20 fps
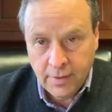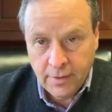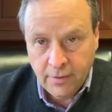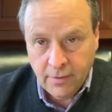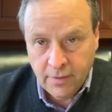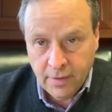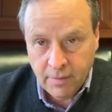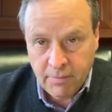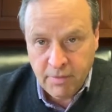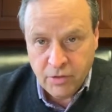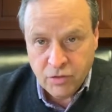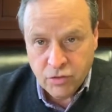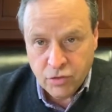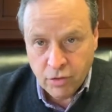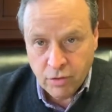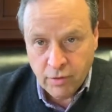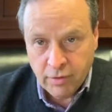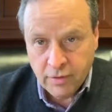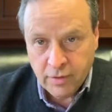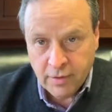then be
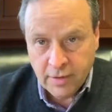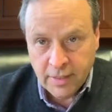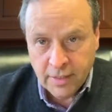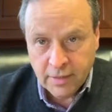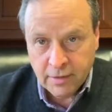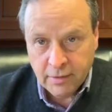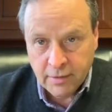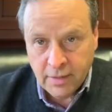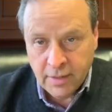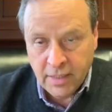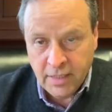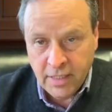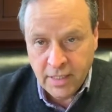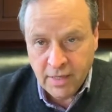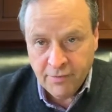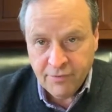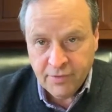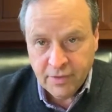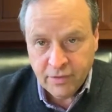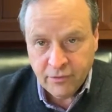sure to get any
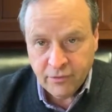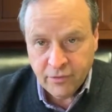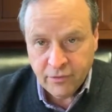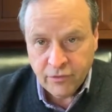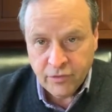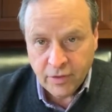evidence that